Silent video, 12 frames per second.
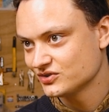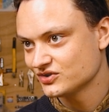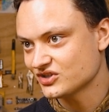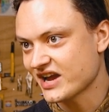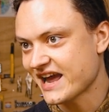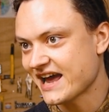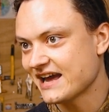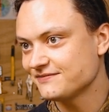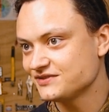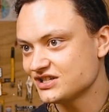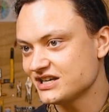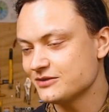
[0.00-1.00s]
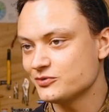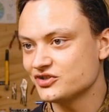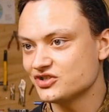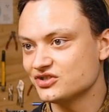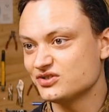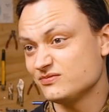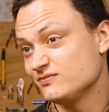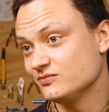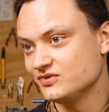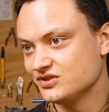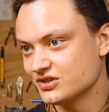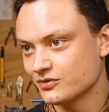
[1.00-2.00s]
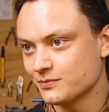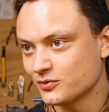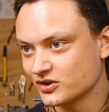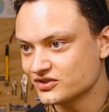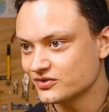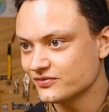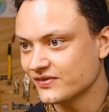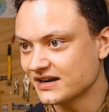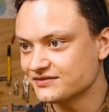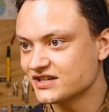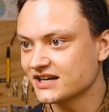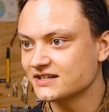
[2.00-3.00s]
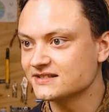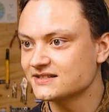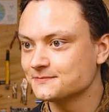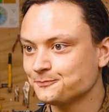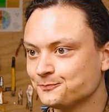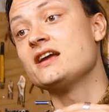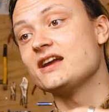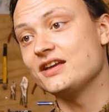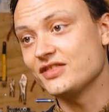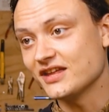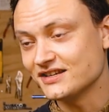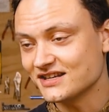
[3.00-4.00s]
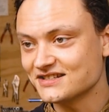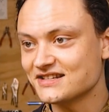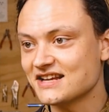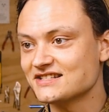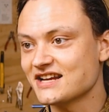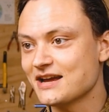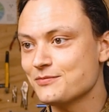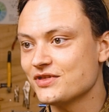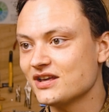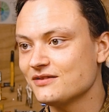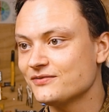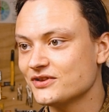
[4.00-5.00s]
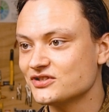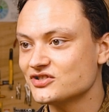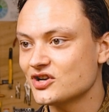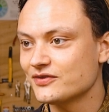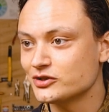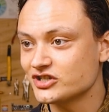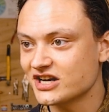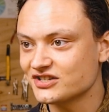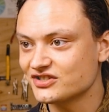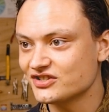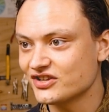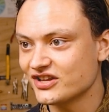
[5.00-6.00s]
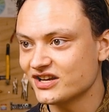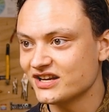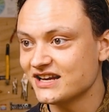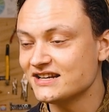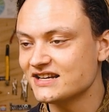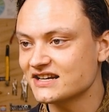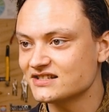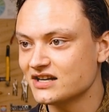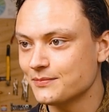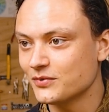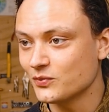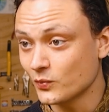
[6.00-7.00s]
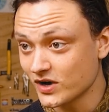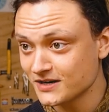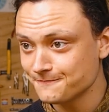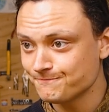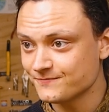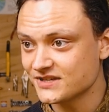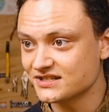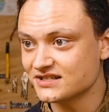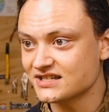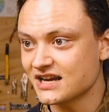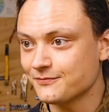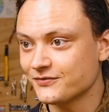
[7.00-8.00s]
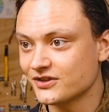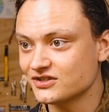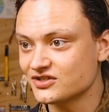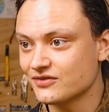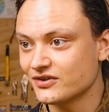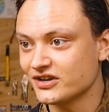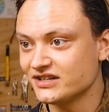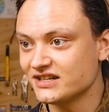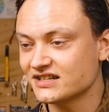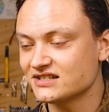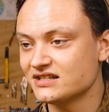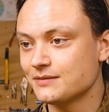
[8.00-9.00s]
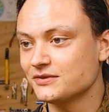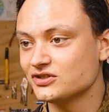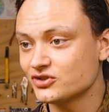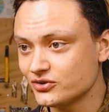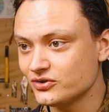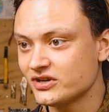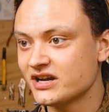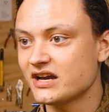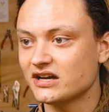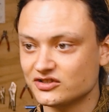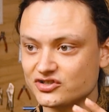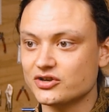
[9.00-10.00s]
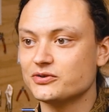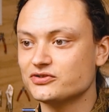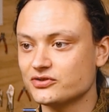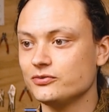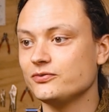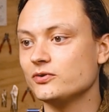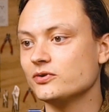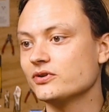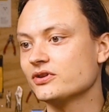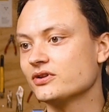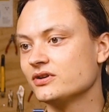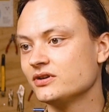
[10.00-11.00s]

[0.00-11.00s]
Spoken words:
So half t, which is 0.25 seconds. It then does that same thing for the servo attached to the index number 1, does the same for the servo index number 2, and so on and so forth.